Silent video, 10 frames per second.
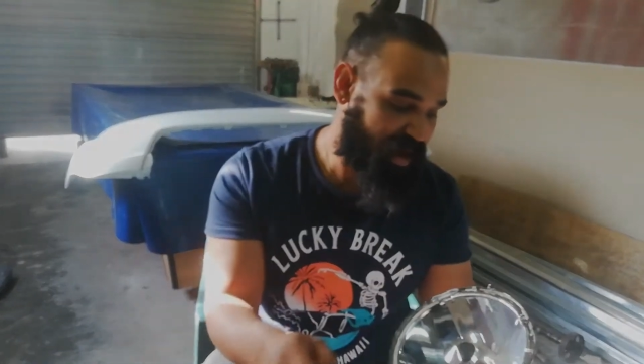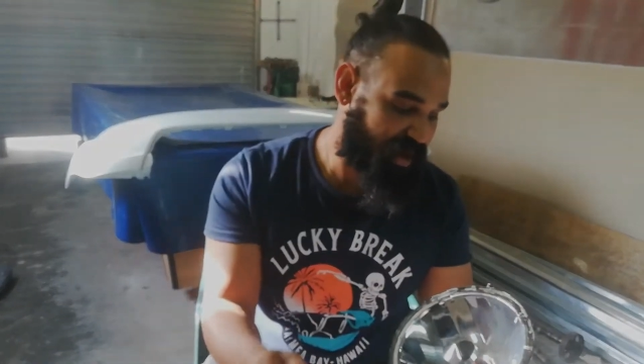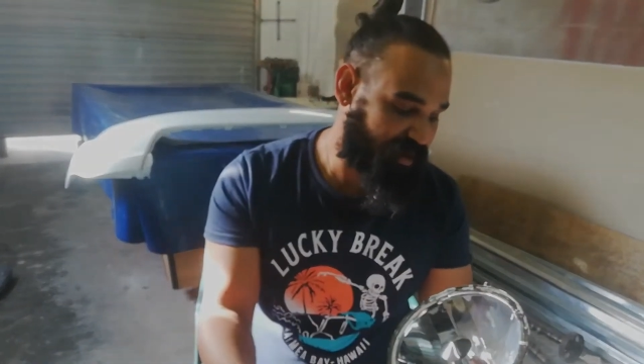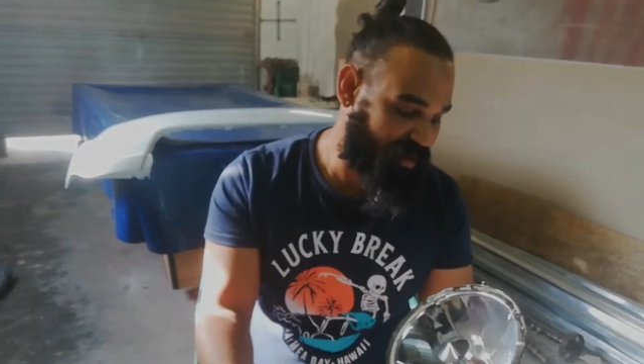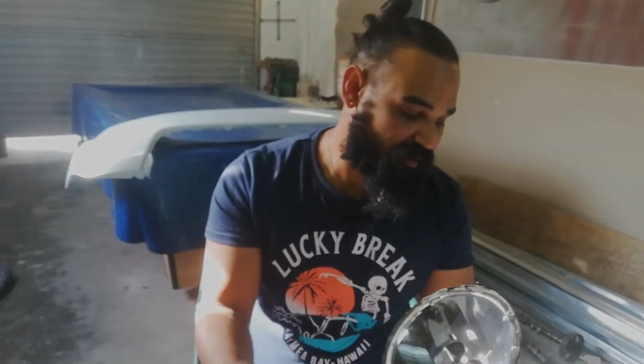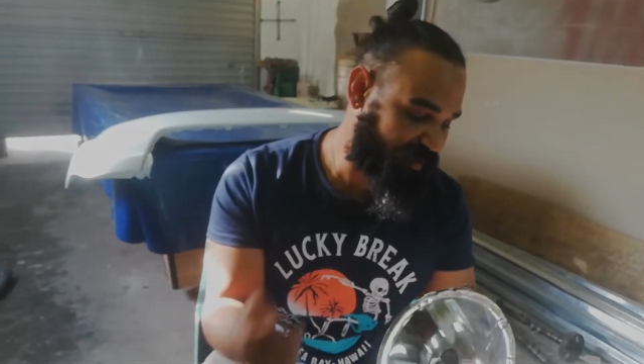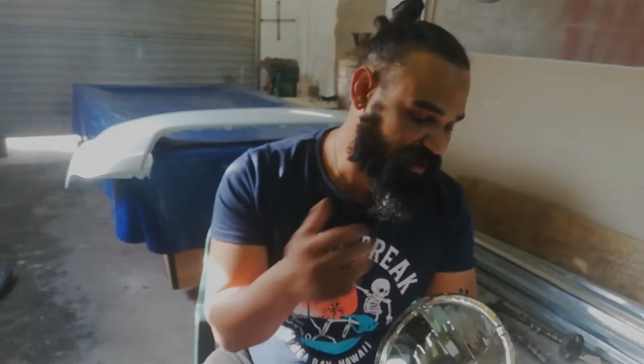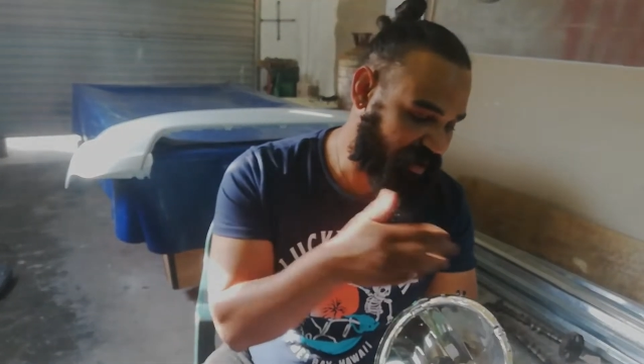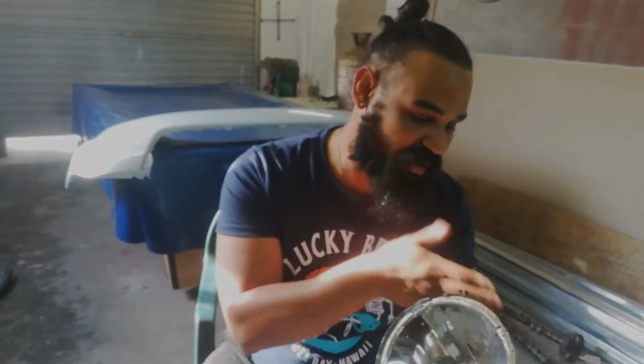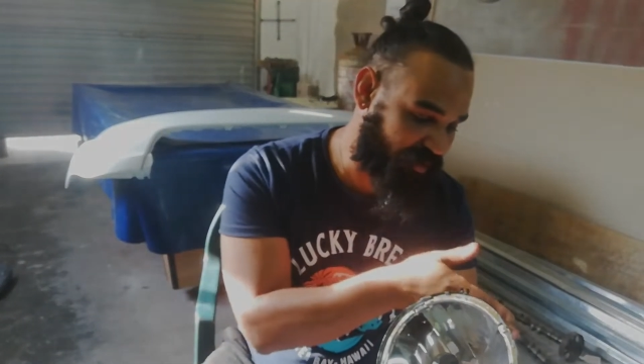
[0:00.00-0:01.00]
and then
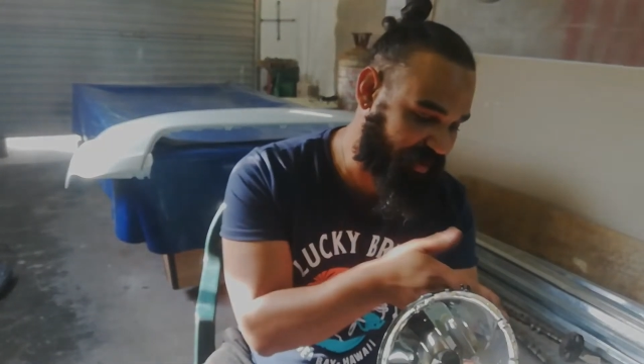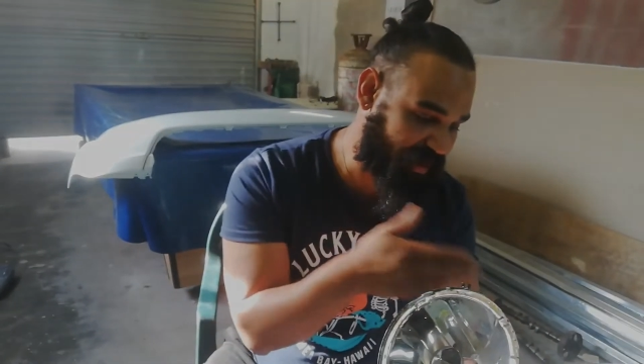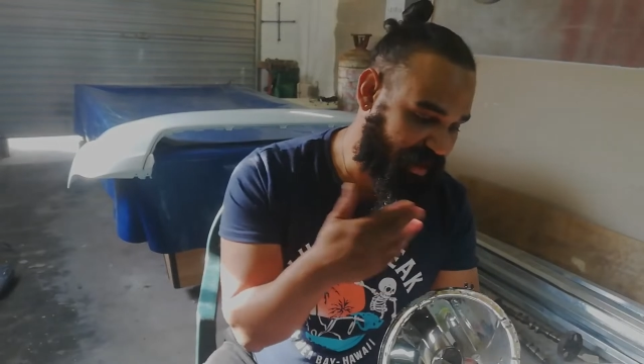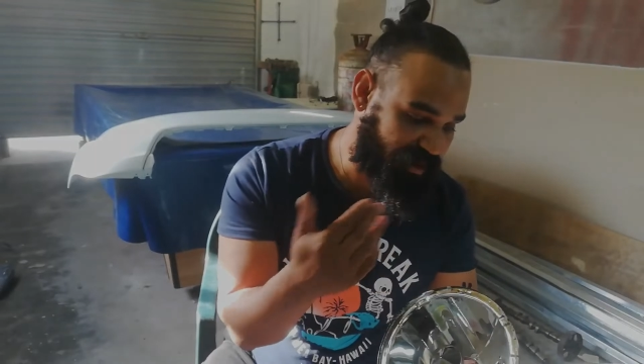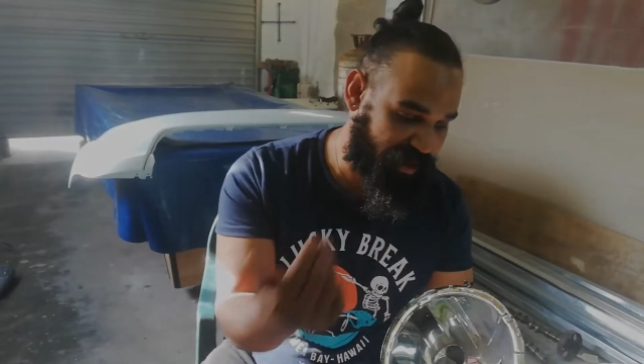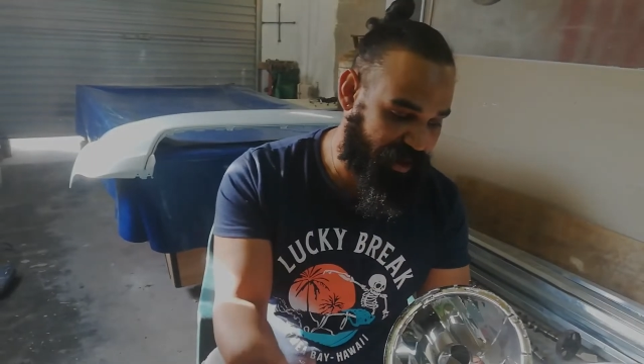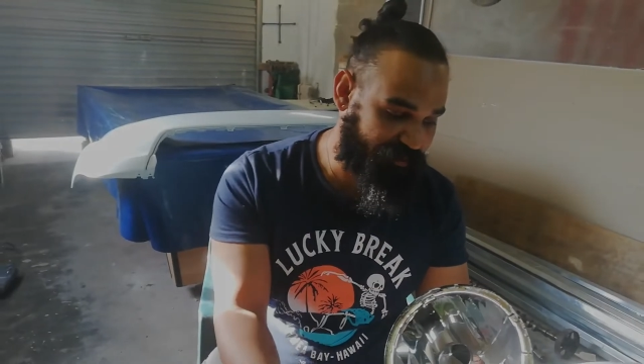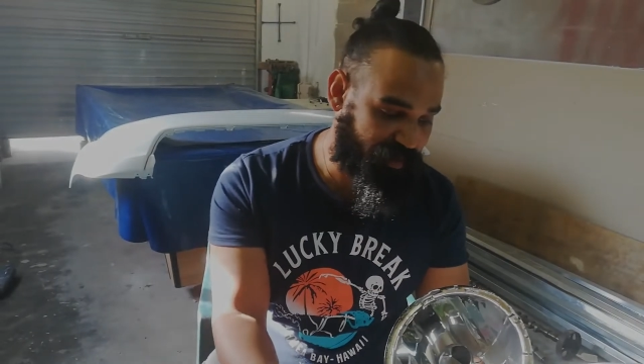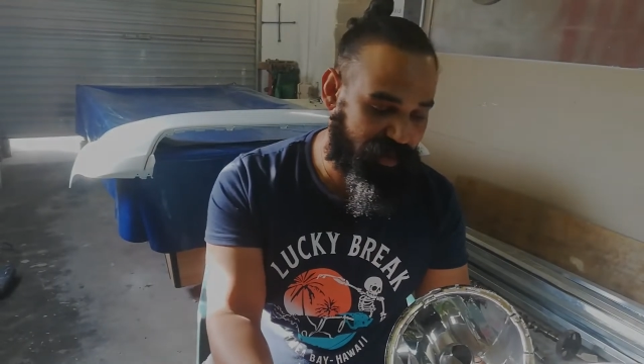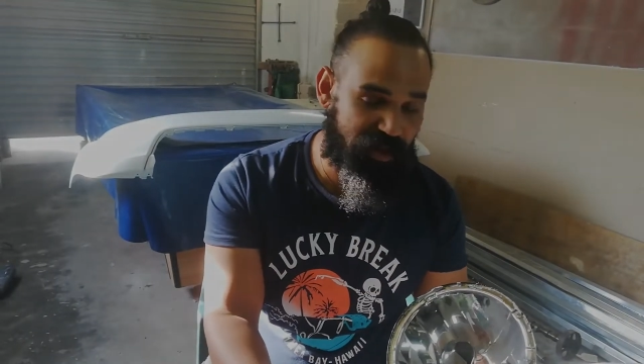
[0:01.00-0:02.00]
obviously after that you're gonna
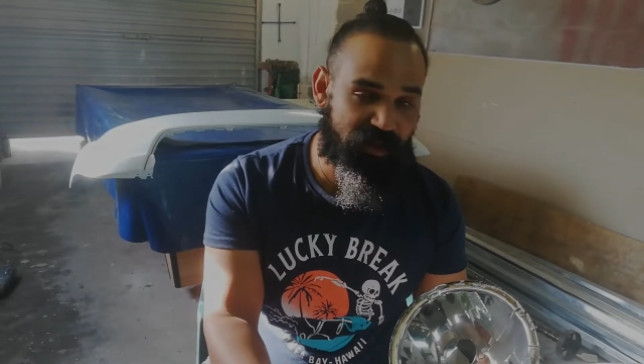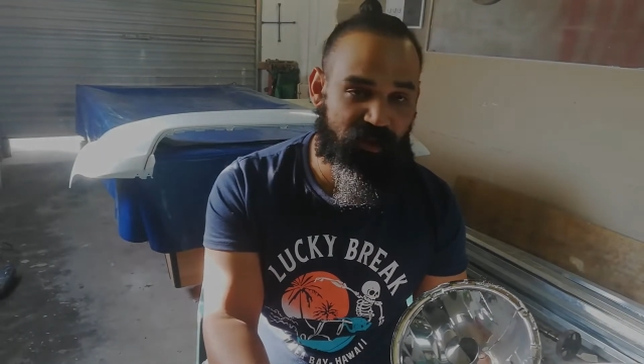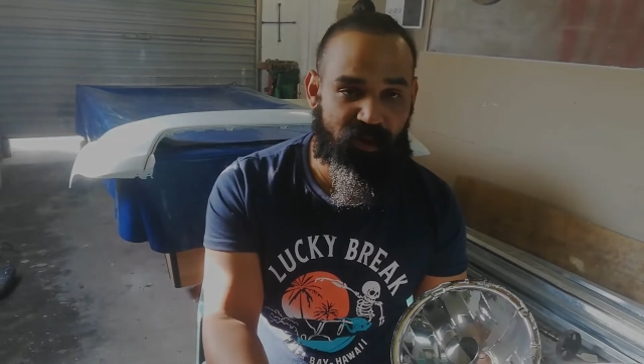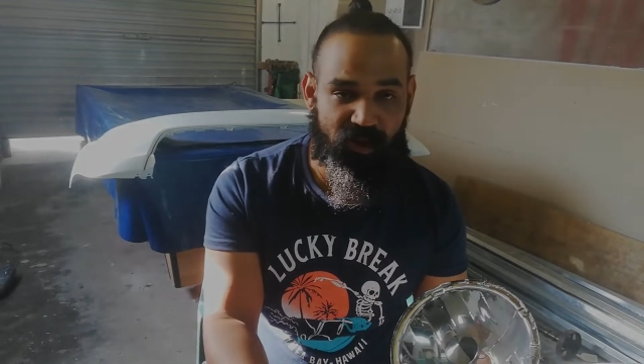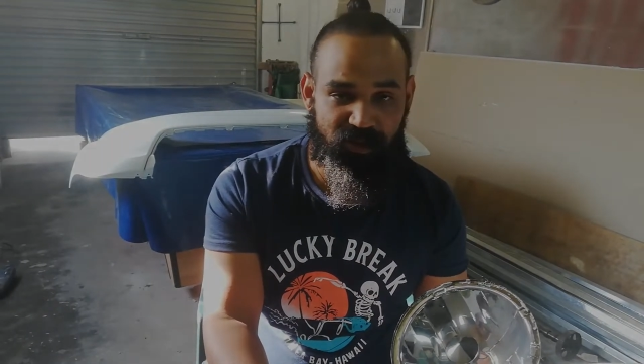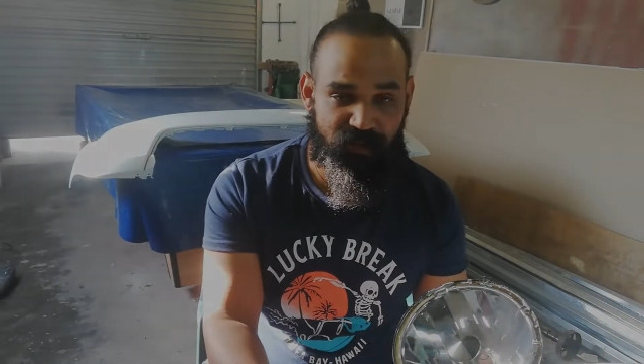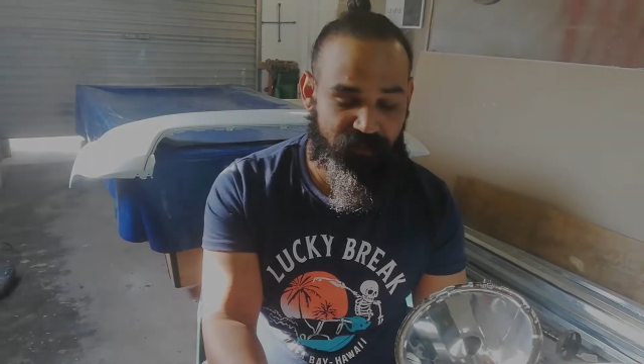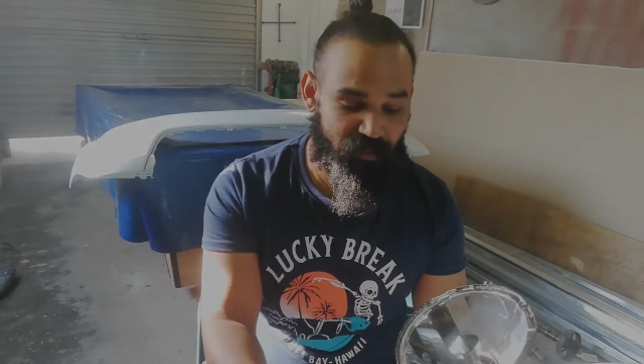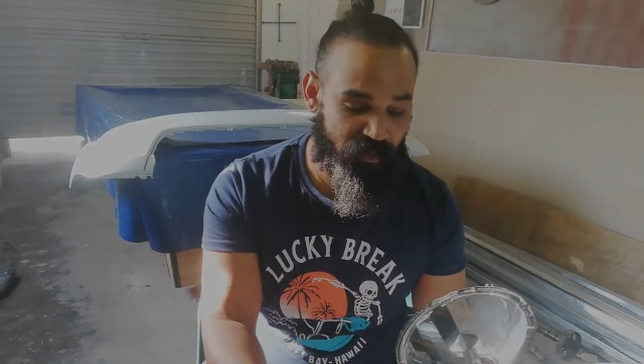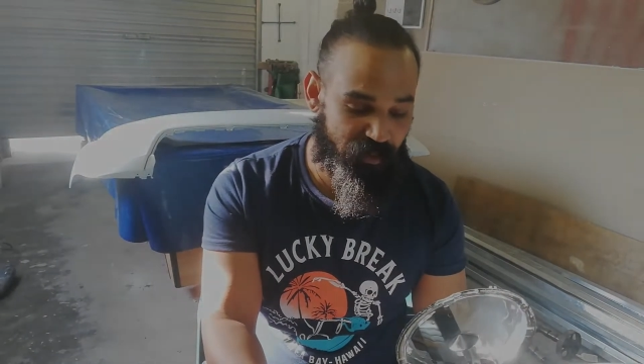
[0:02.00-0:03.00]
have to clean your glass off
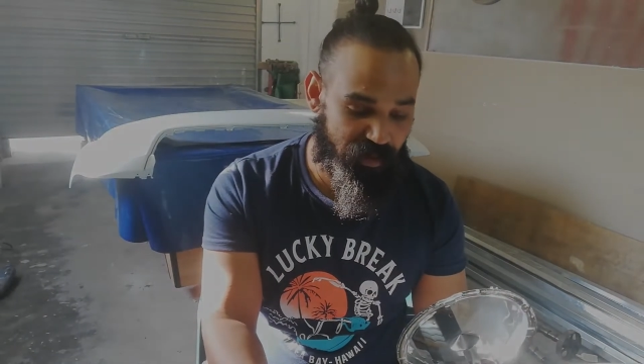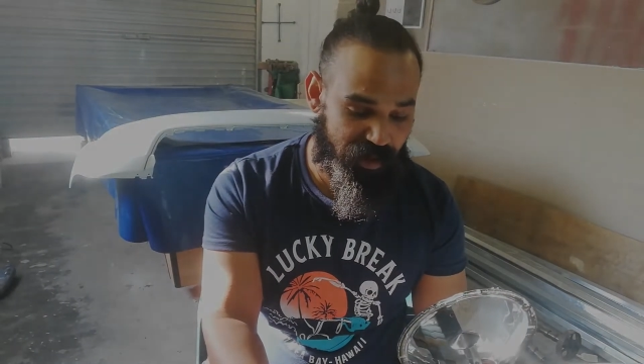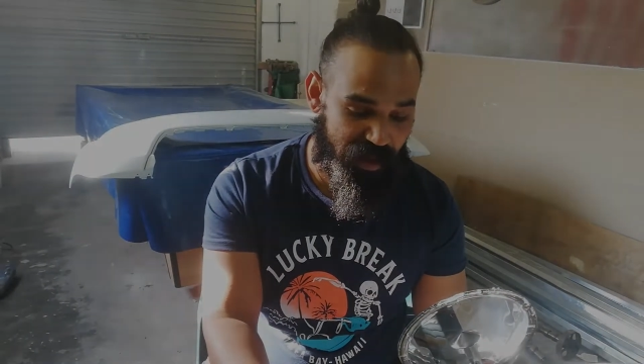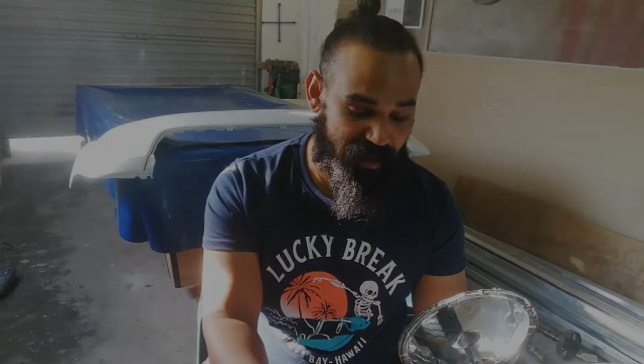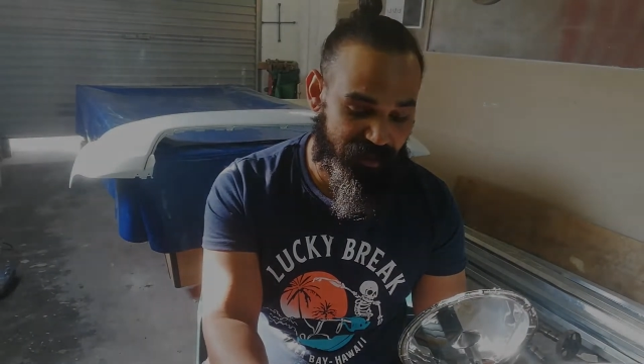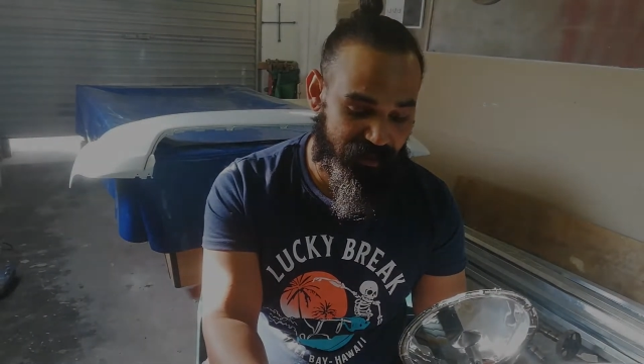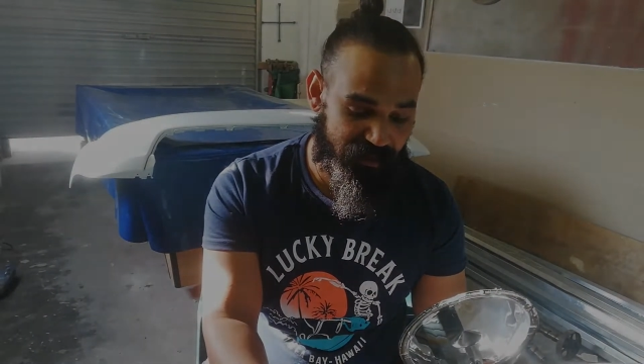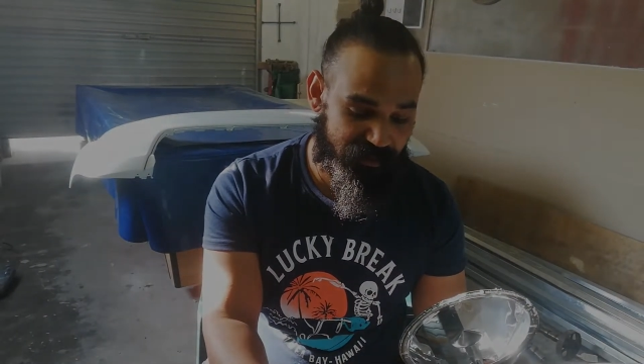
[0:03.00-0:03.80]
for all the other